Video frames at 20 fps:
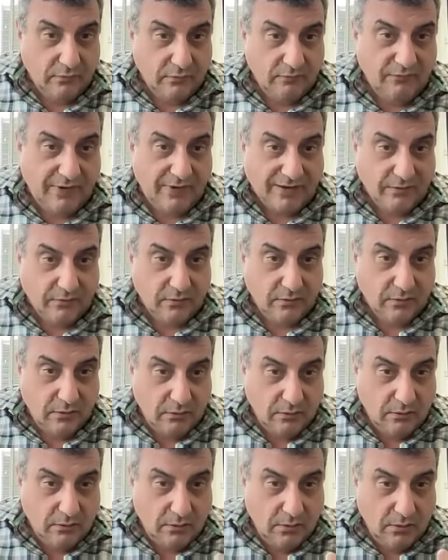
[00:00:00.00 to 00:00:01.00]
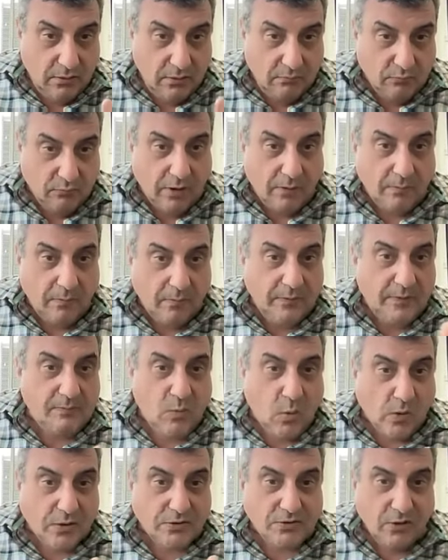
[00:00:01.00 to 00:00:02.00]
In fact, probably
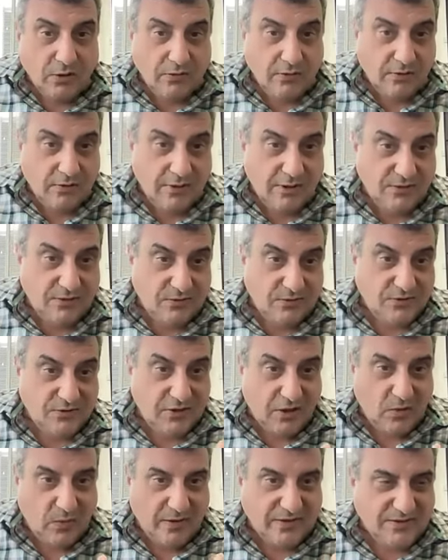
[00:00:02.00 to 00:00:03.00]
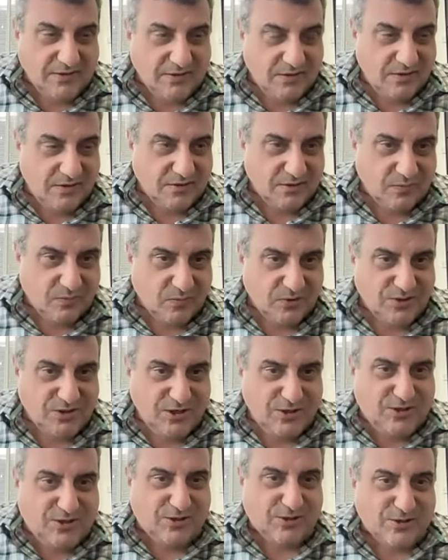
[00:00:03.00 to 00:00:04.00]
more so than they do sequences and
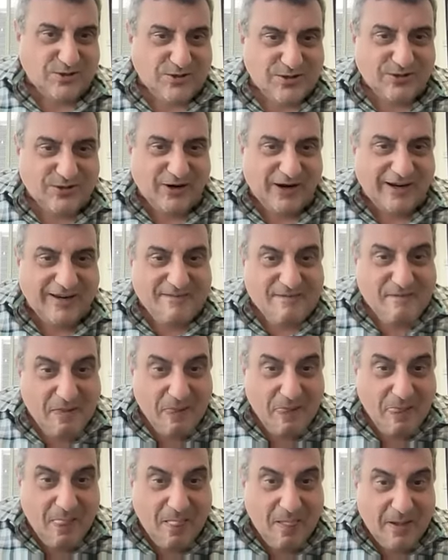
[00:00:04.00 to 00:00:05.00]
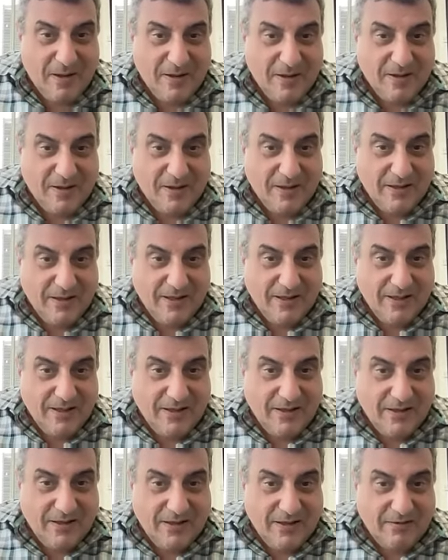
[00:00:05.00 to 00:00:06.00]
procedures, right?
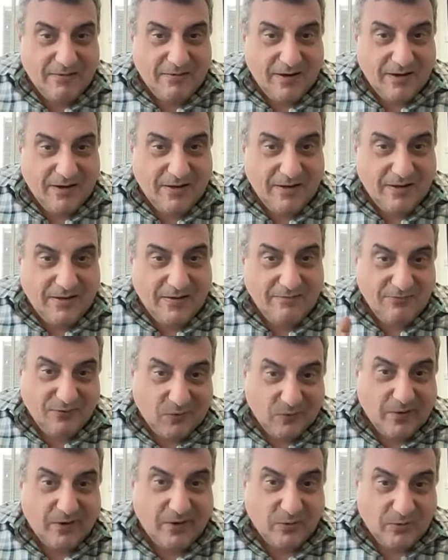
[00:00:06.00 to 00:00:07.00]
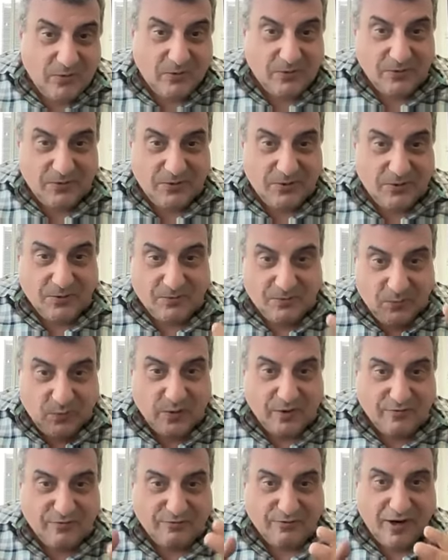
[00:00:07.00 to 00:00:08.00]
Right? Even though they don't know the
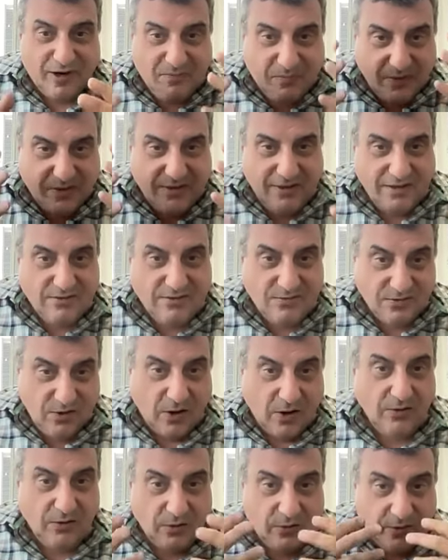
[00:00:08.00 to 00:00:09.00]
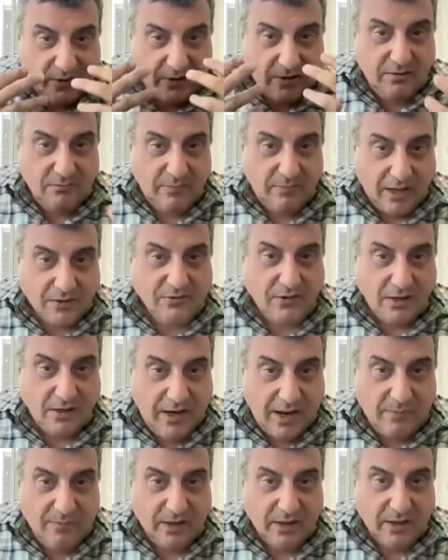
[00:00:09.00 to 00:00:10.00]
word frame, but they start learning about
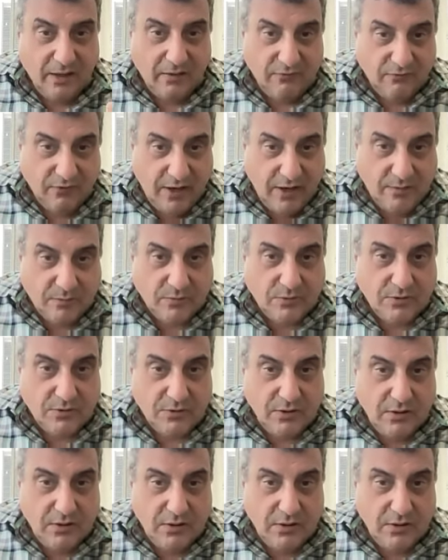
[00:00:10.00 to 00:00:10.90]
dynamic frames.